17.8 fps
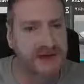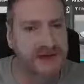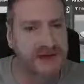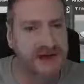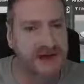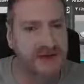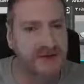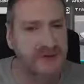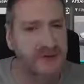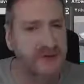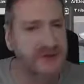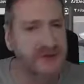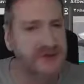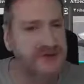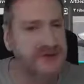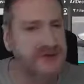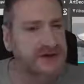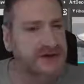just to give it more
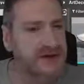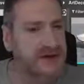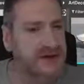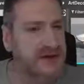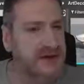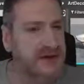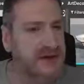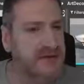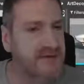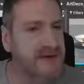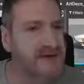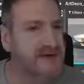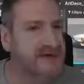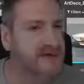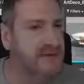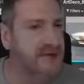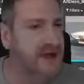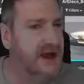interest, not having
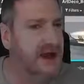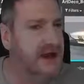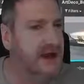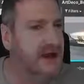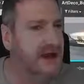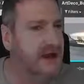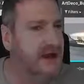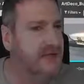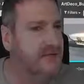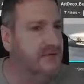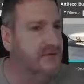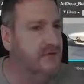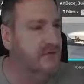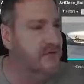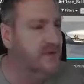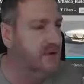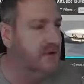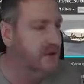just a plain coloured
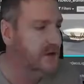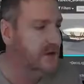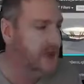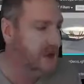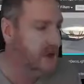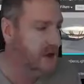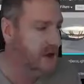floor.